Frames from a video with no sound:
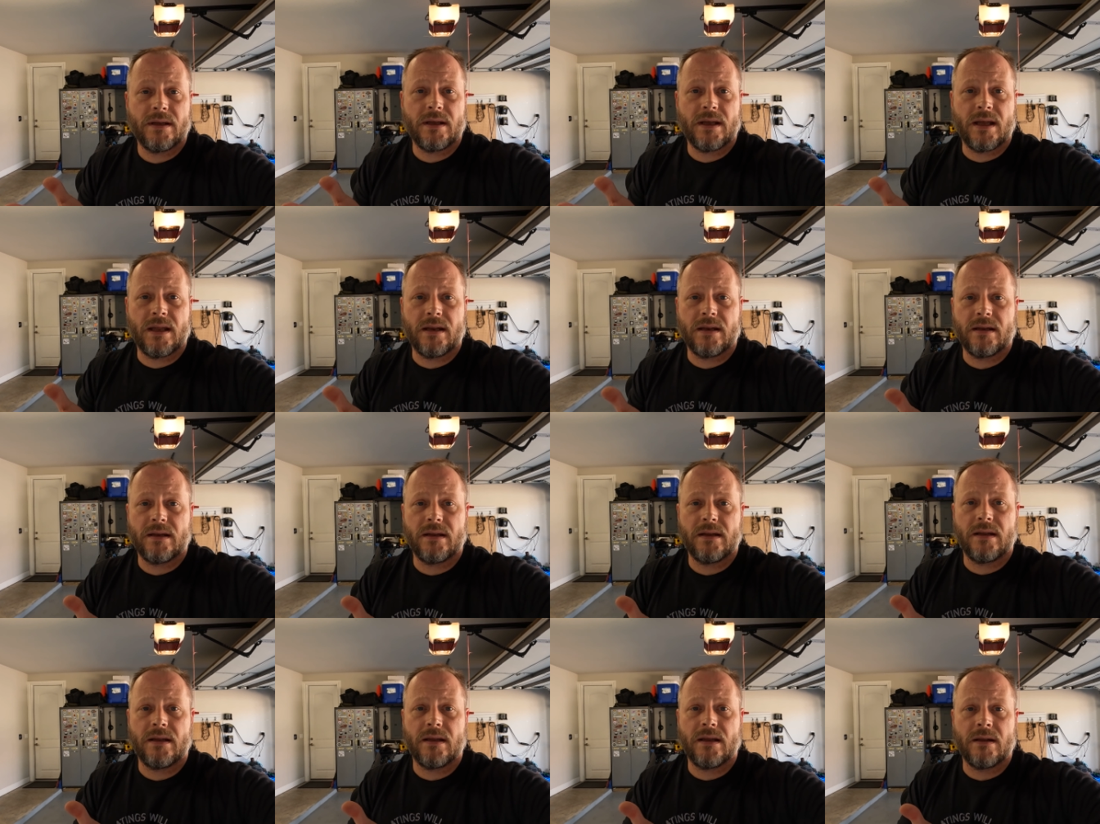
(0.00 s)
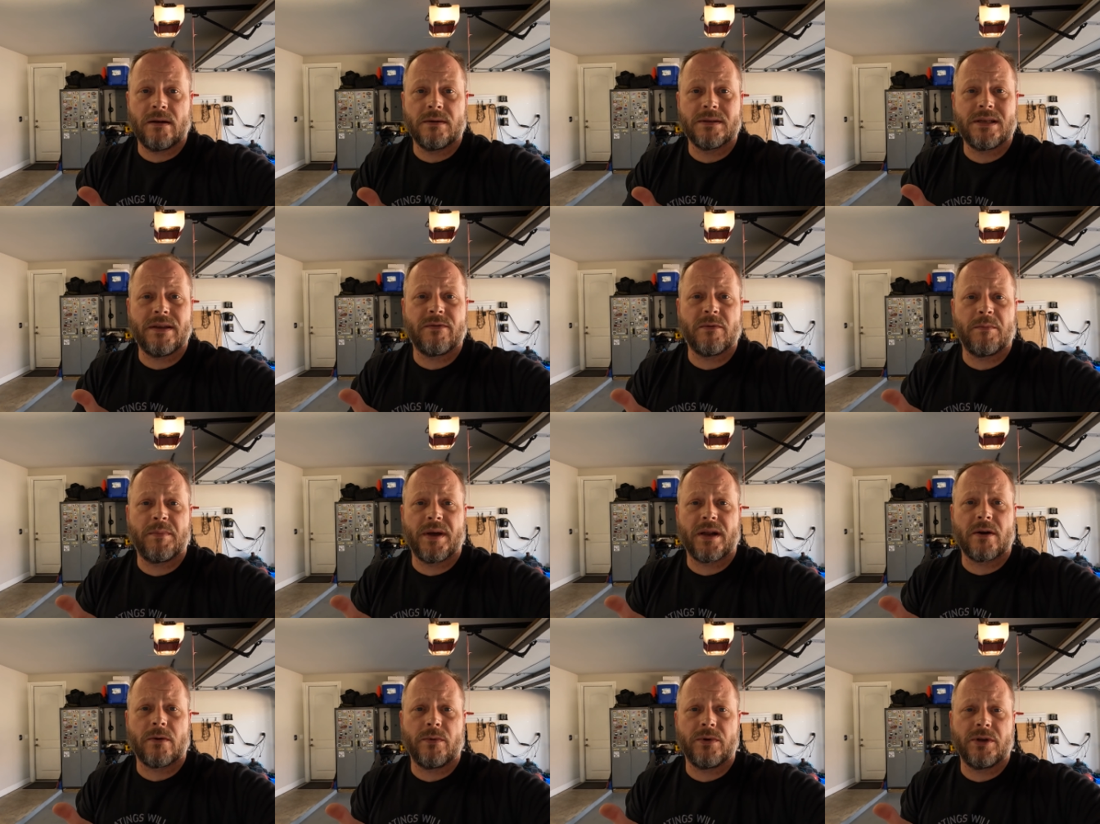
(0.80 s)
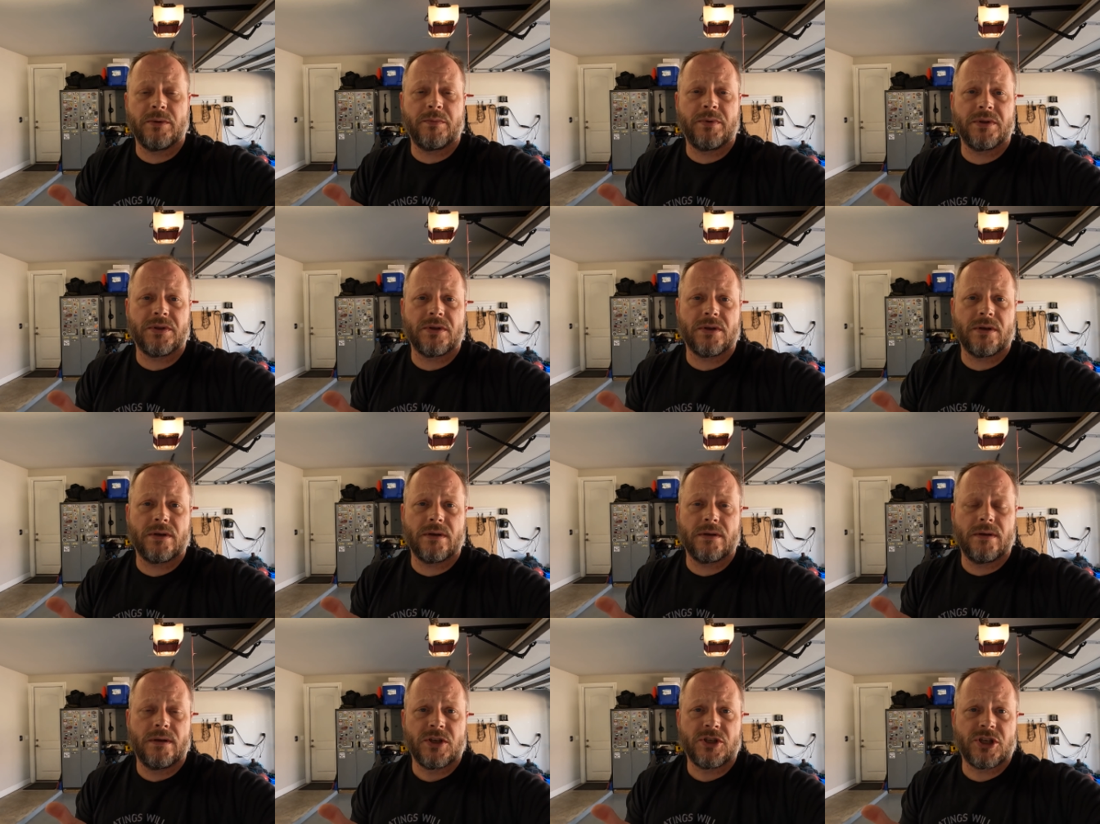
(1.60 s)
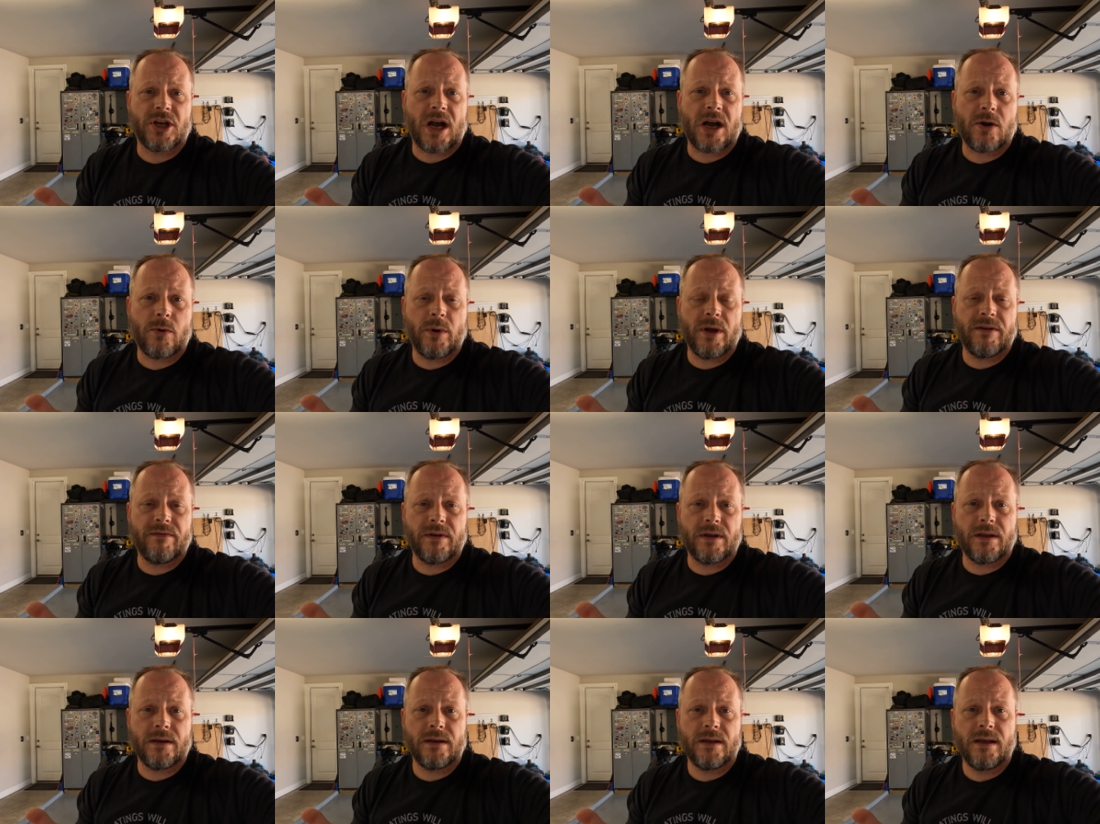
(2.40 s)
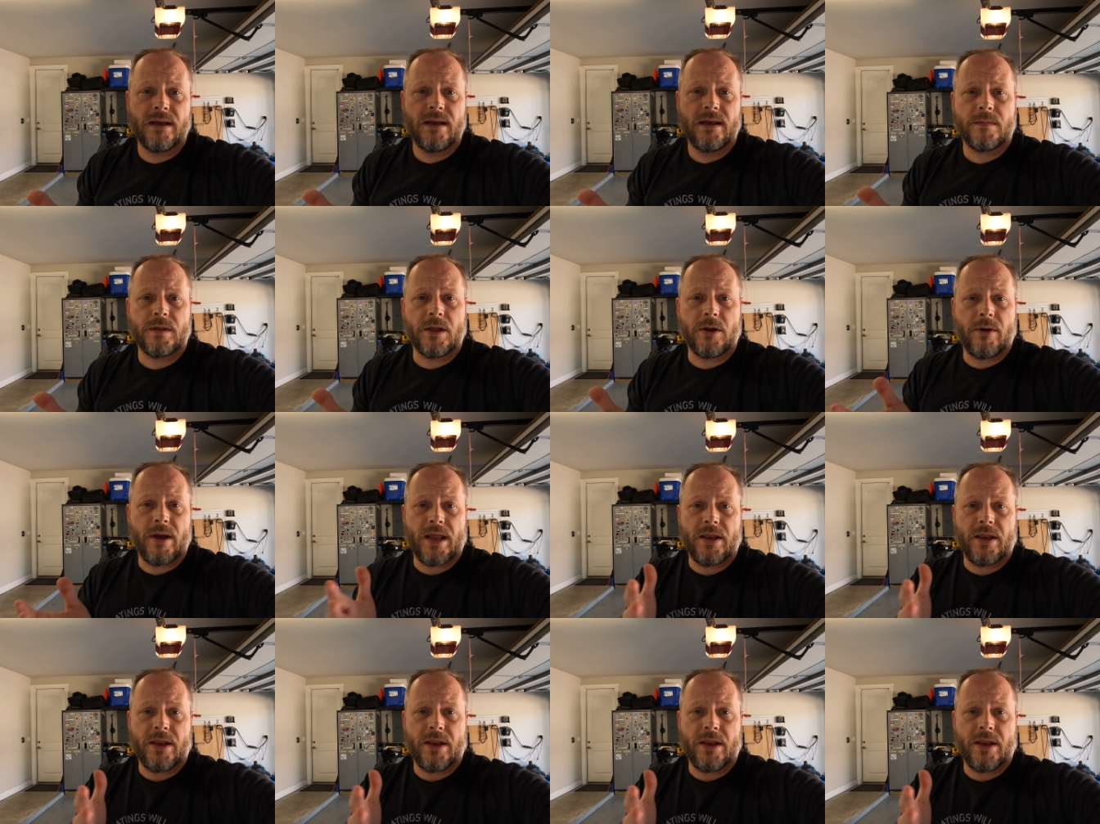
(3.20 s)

And you know, it's even better when you put the shockwave in, you know,